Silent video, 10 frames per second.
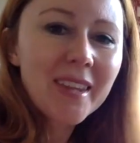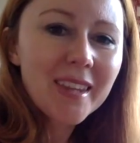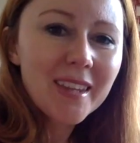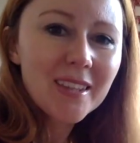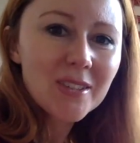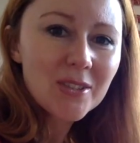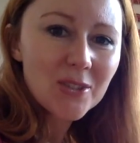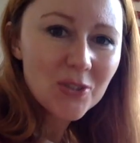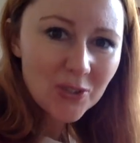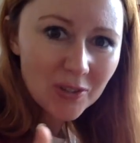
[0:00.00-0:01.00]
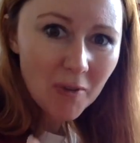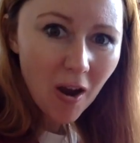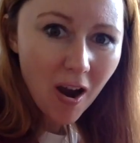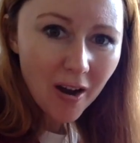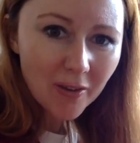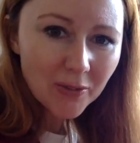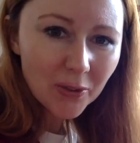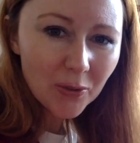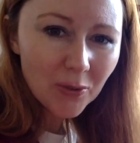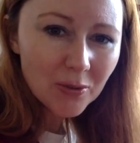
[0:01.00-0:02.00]
Let's begin. To carve
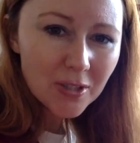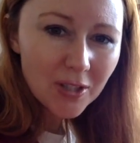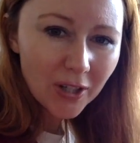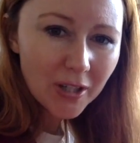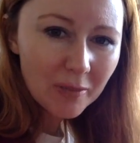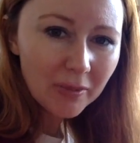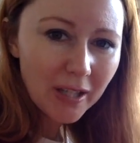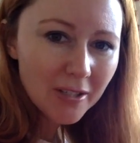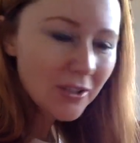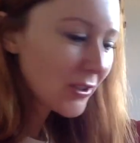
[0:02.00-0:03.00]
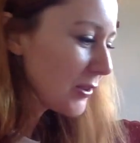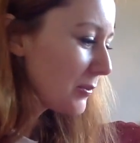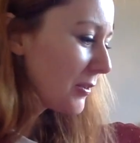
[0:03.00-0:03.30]
your own turnip lantern, you